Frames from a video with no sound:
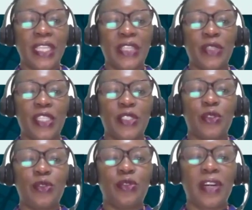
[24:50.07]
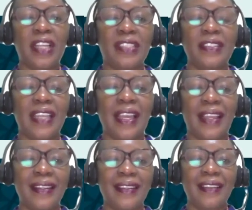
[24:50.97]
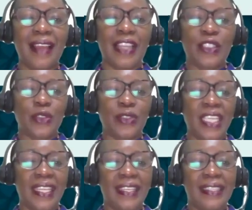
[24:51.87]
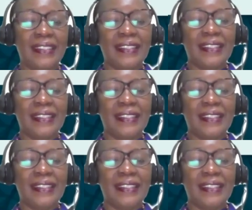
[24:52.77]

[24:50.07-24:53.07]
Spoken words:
Education Trust, and Action Aid.